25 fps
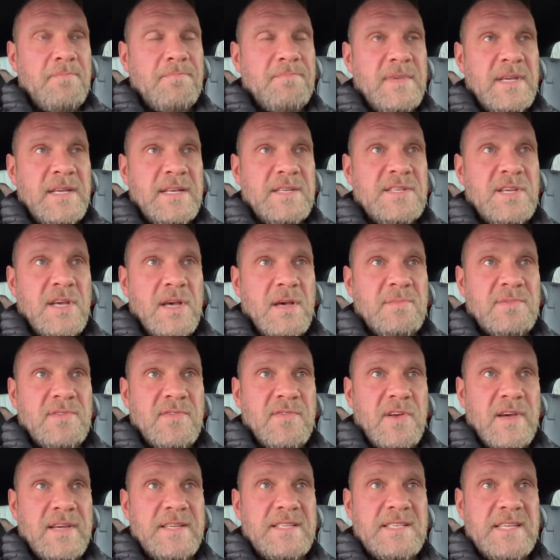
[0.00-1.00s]
in terms
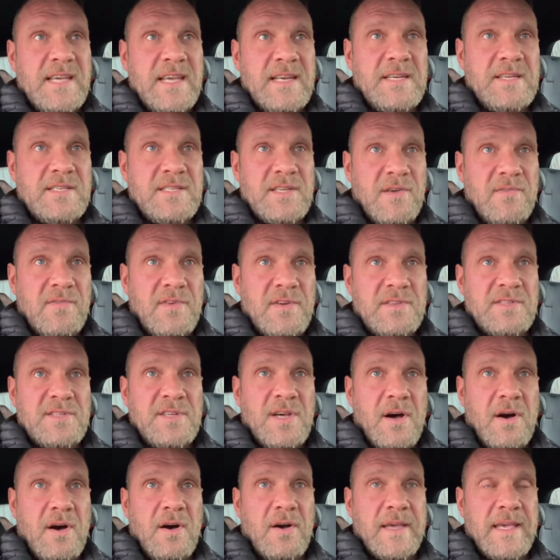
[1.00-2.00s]
of like setting yourself a
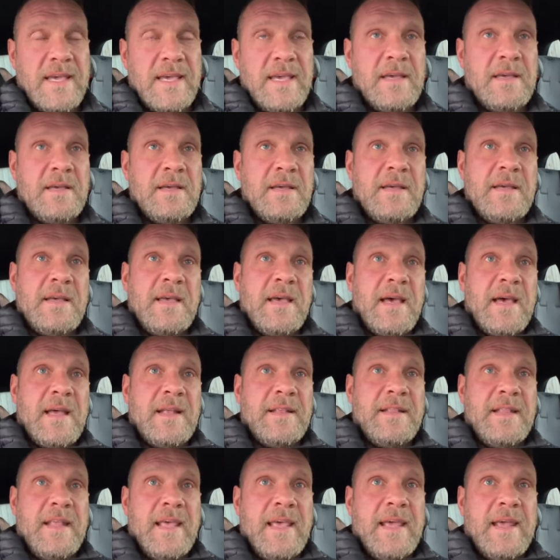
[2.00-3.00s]
target
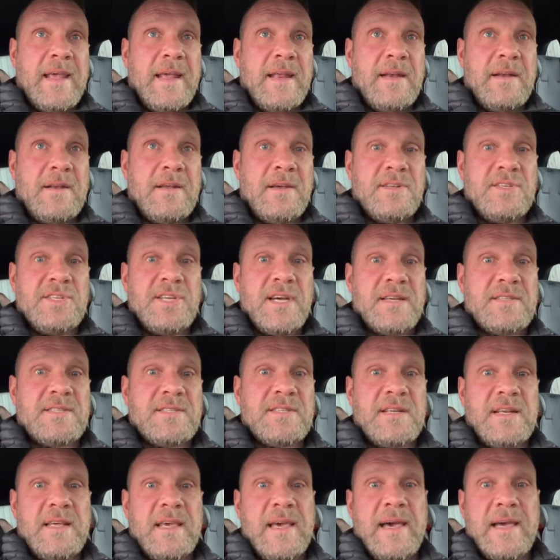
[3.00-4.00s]
and then
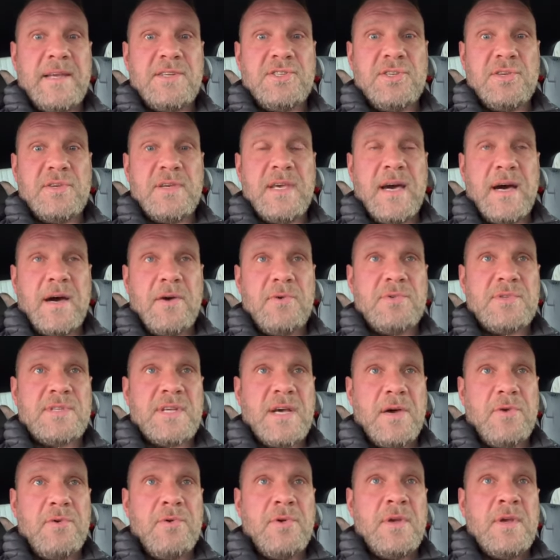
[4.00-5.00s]
adjusting it as you go.
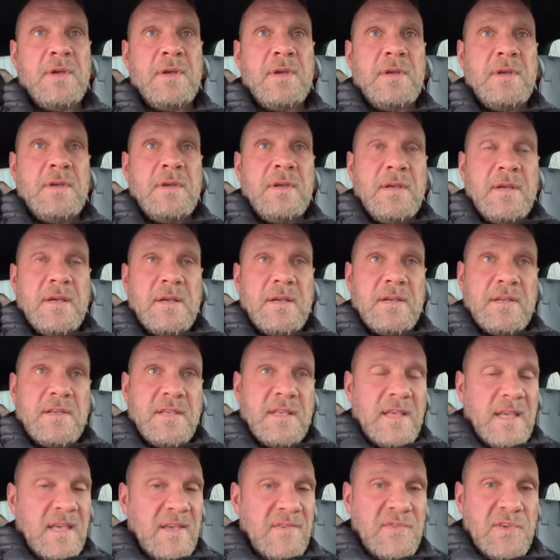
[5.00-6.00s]
So
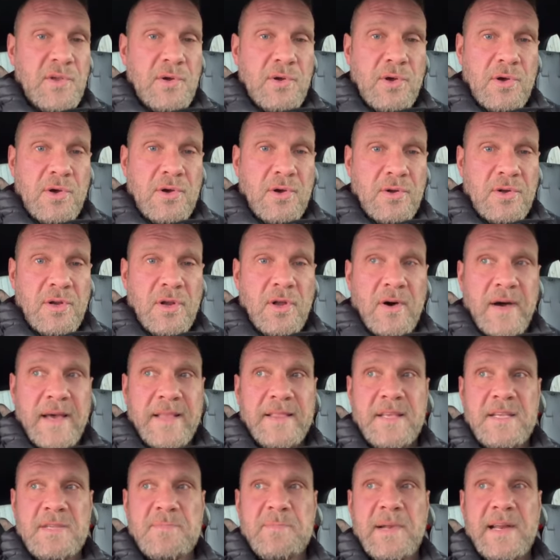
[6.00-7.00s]
if you look online,
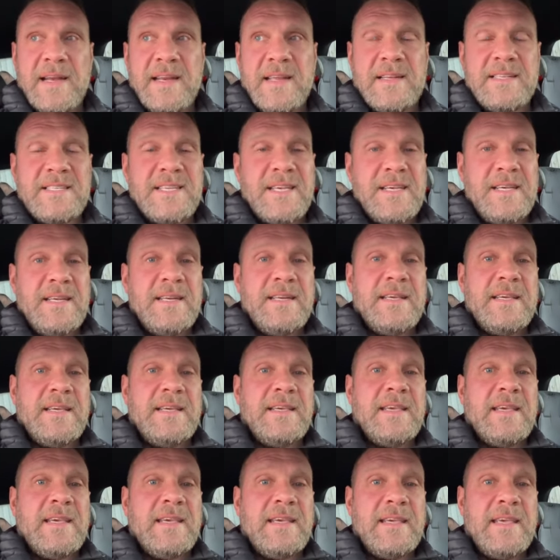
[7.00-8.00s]
there's plenty of
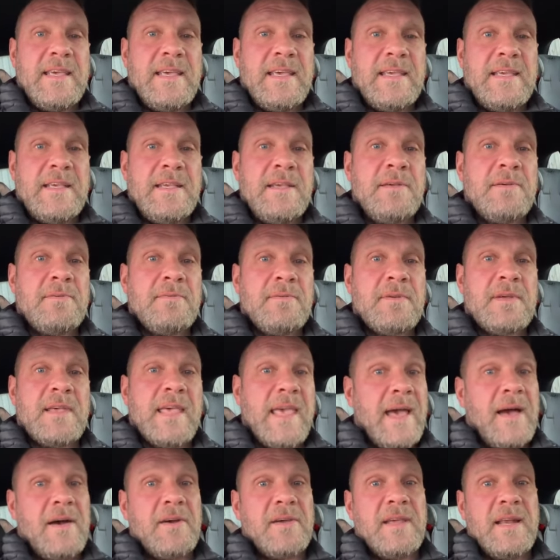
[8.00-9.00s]
TDEE
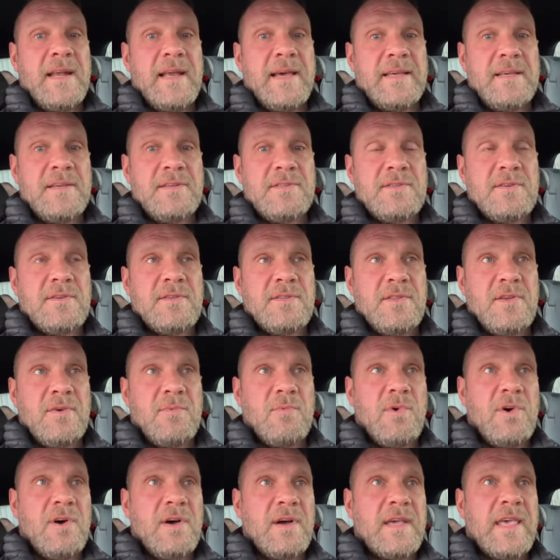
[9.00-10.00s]
calculators that
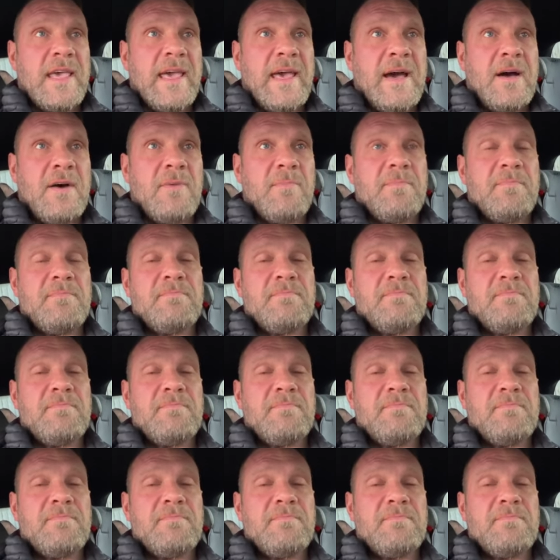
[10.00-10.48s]
work out